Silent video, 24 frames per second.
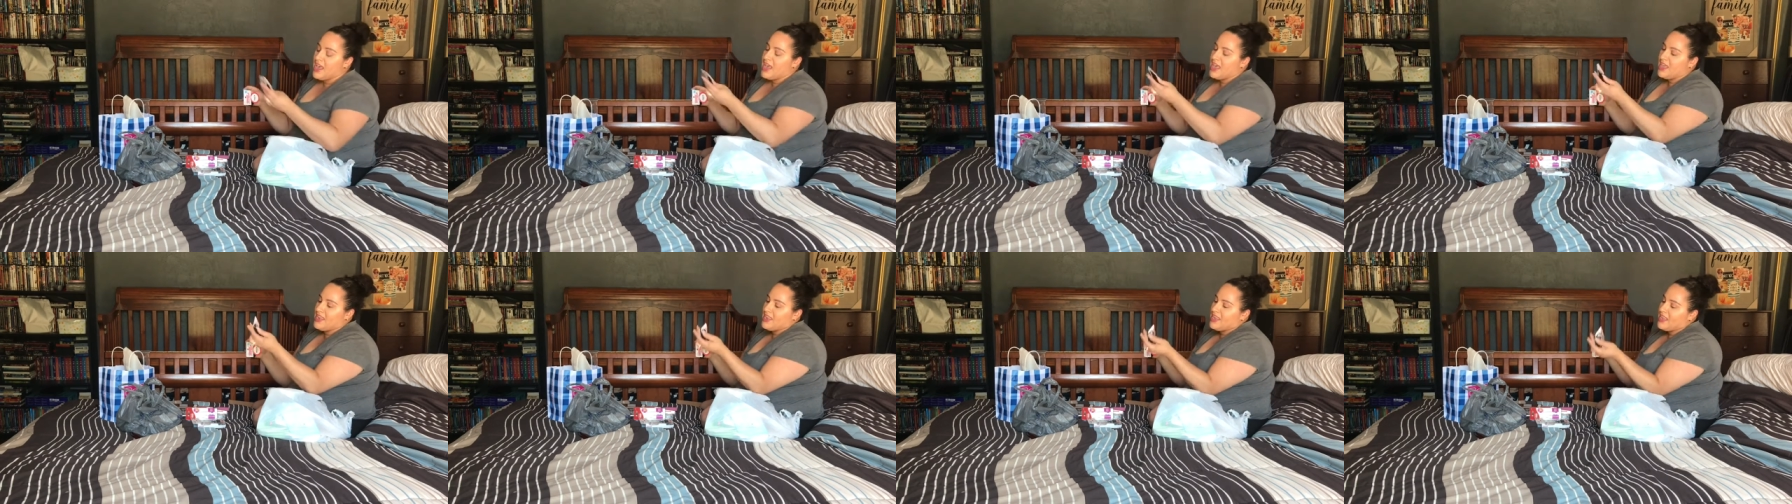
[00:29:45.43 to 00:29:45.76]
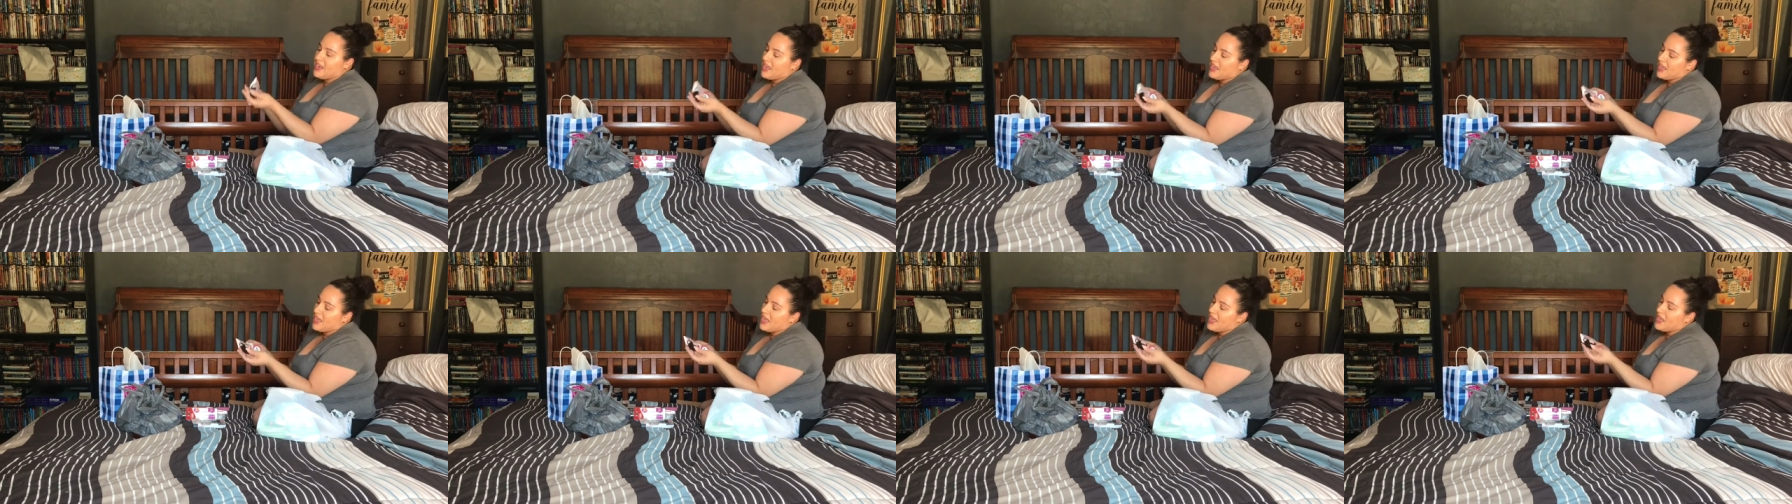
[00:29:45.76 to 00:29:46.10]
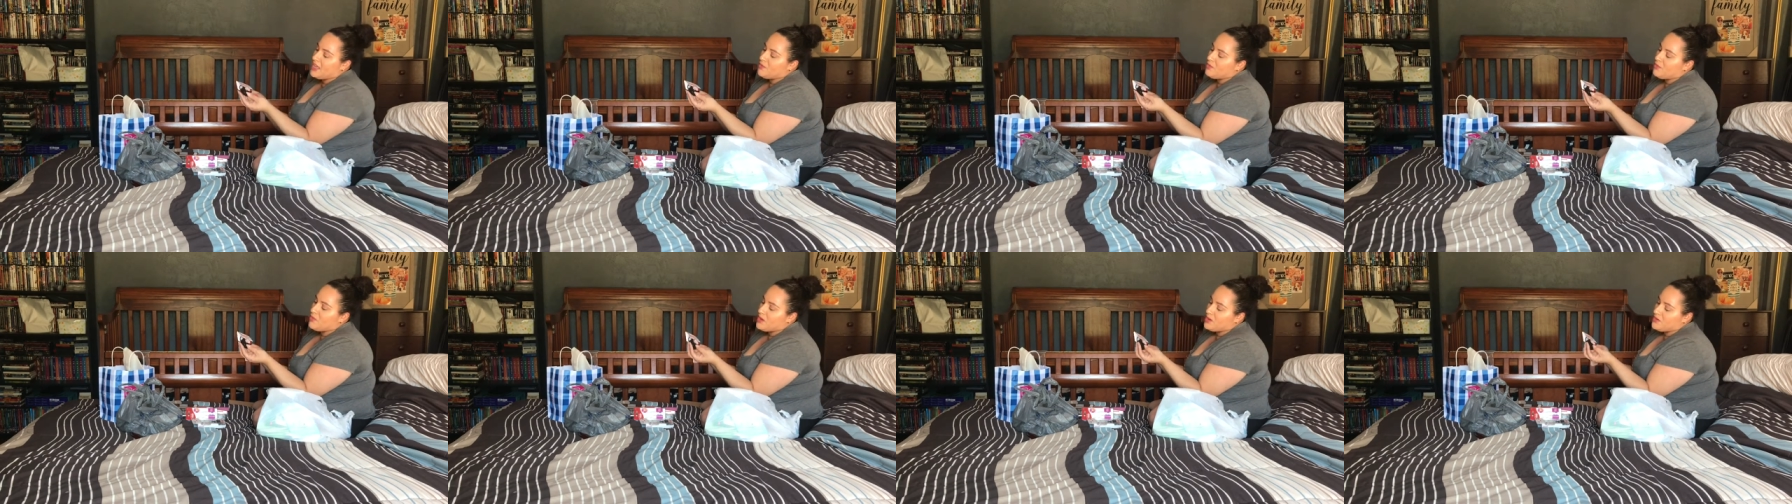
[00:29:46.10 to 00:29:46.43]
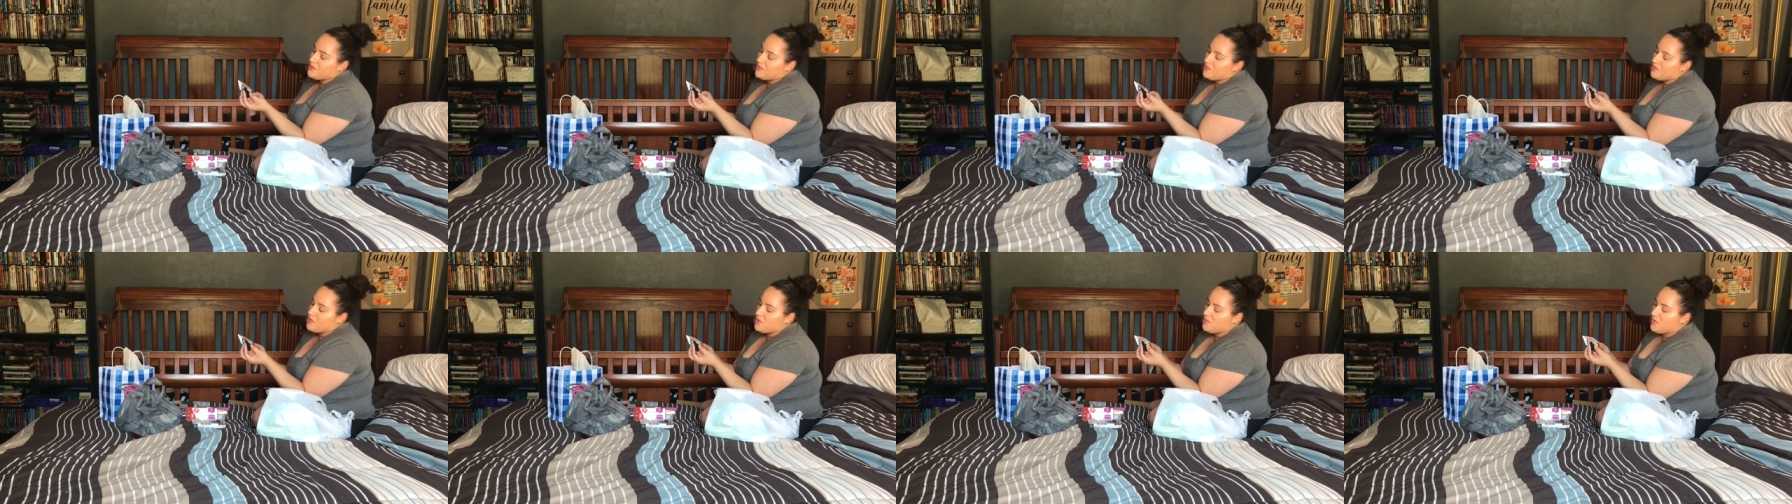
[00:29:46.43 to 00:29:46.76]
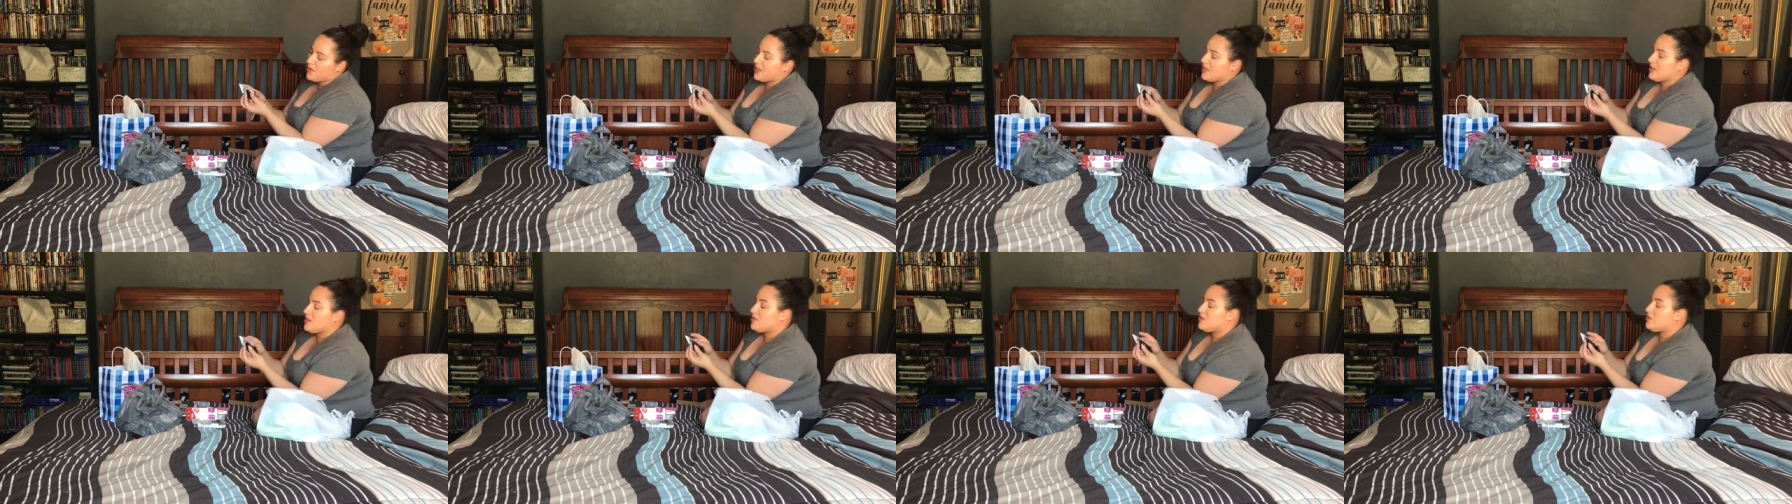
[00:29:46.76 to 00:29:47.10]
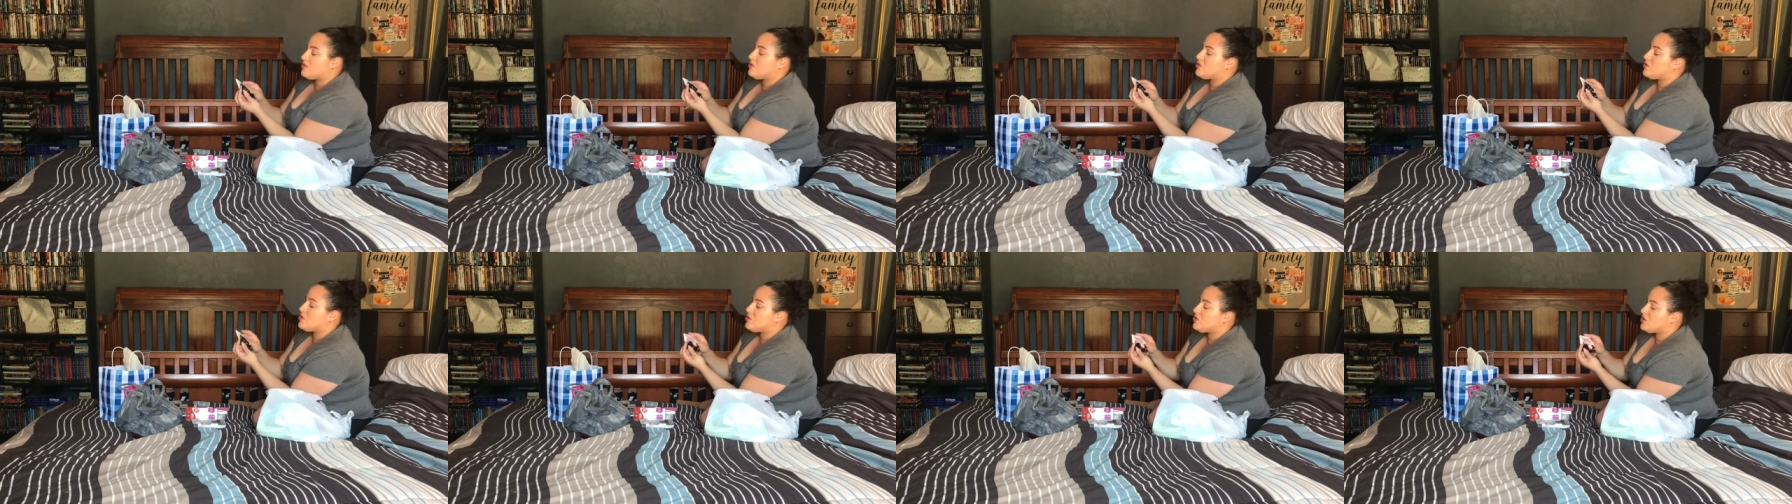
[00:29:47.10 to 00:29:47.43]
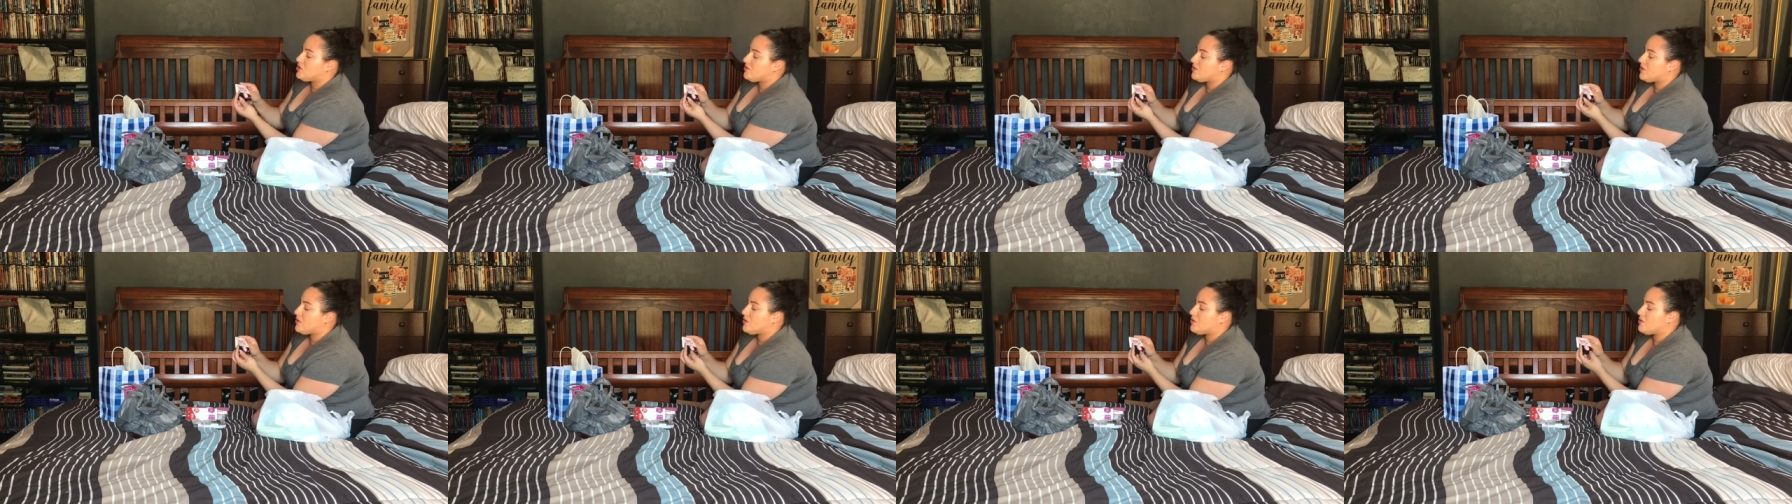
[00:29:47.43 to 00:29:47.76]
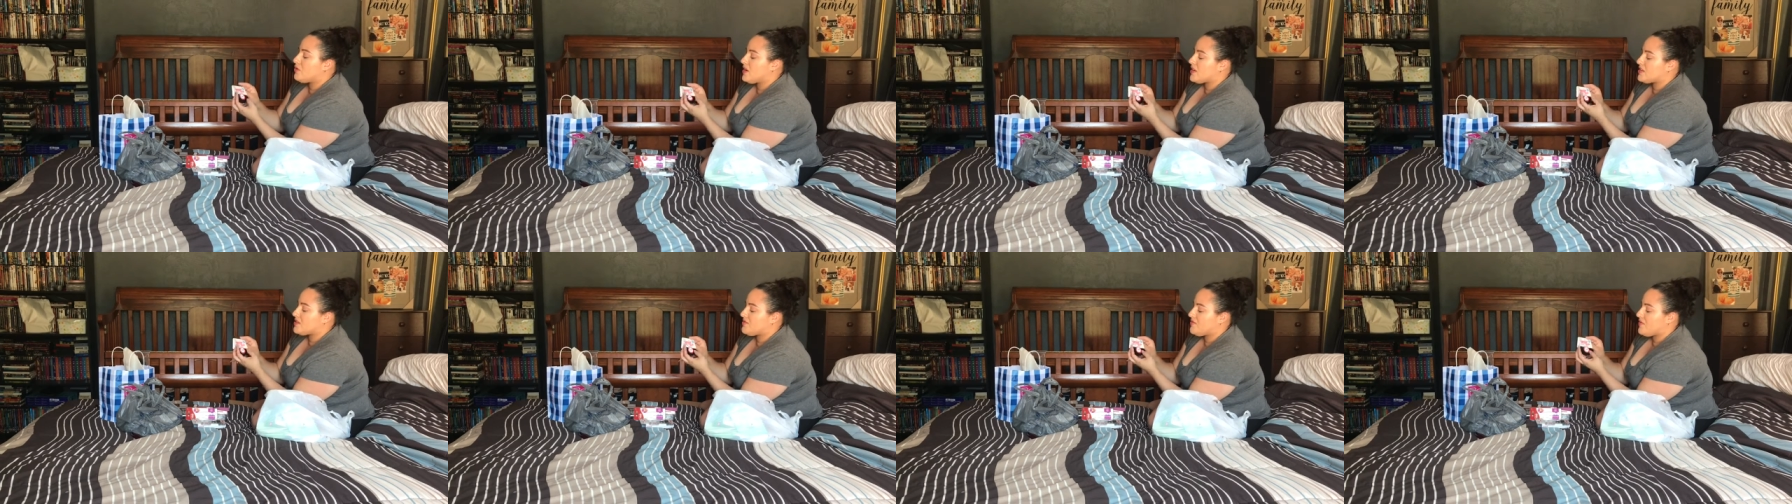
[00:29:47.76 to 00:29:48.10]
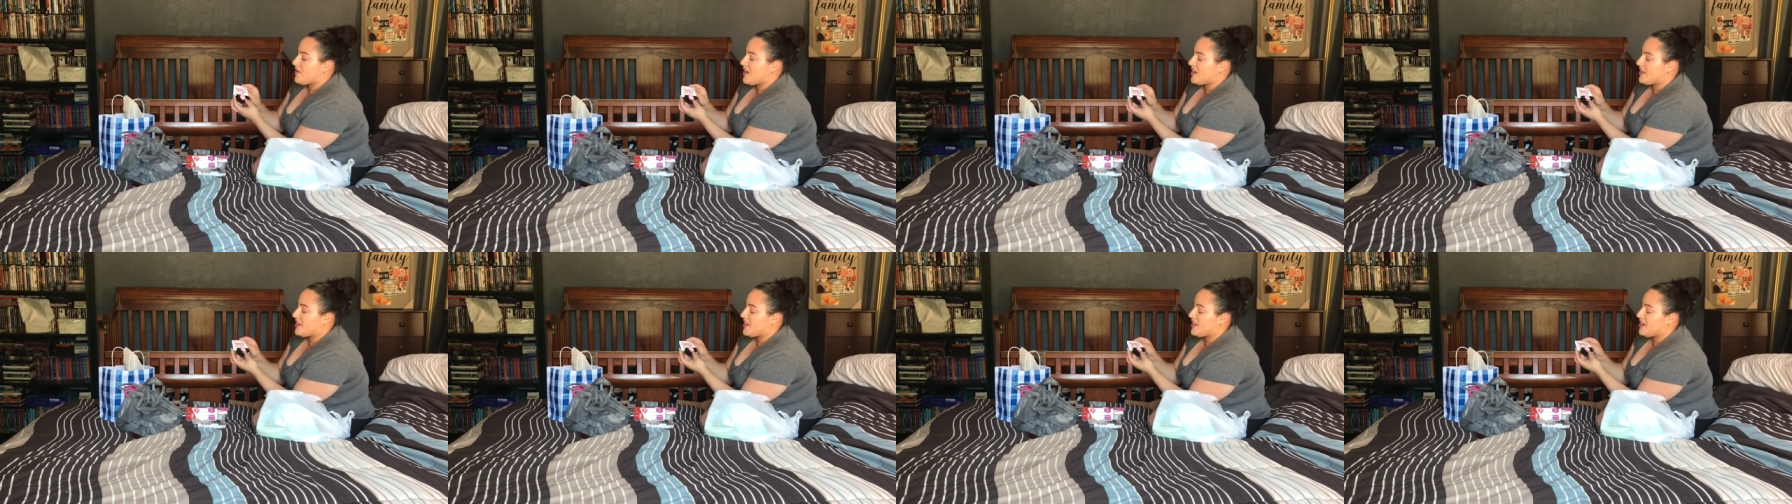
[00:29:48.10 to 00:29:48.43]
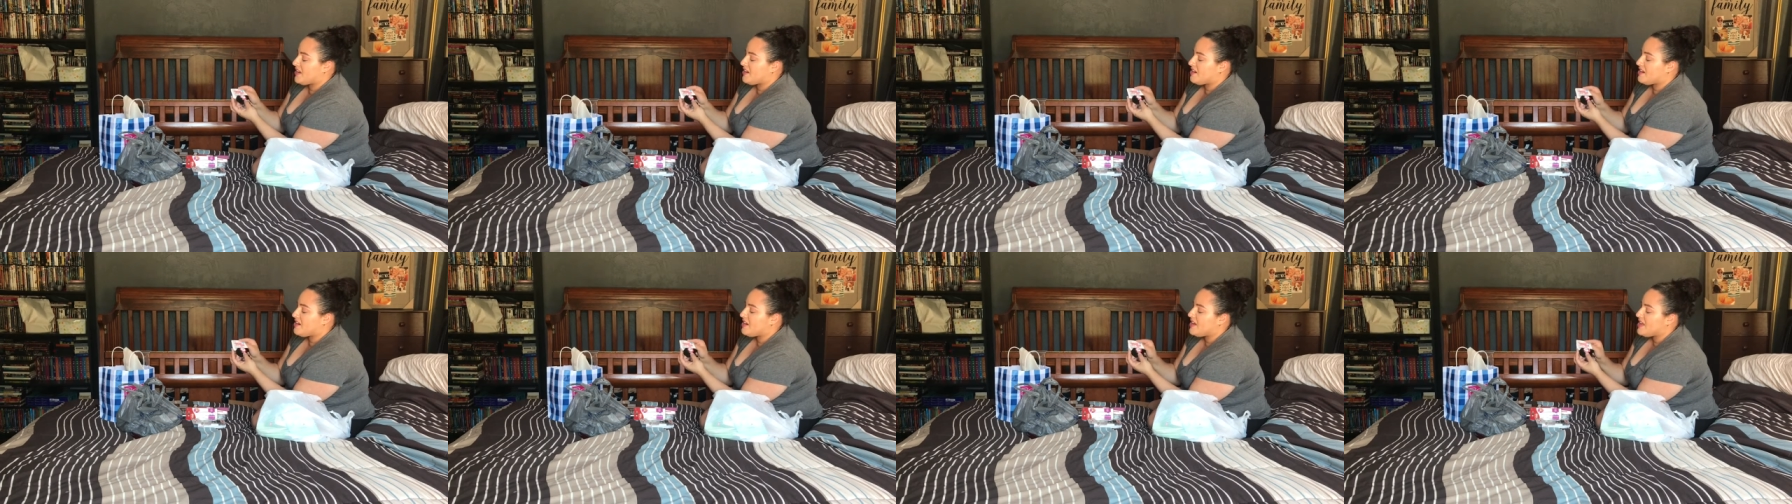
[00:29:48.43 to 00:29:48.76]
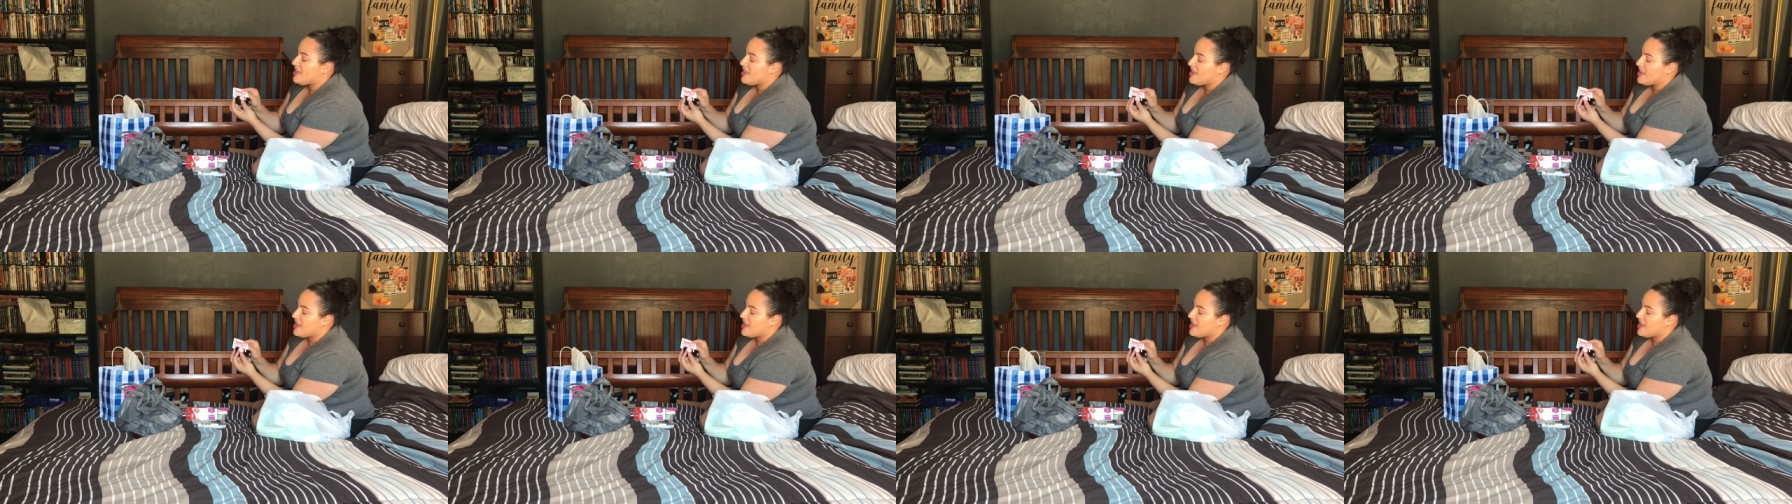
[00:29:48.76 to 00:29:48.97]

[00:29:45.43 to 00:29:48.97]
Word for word: and then I got one for my little two-year-old who has fine hair.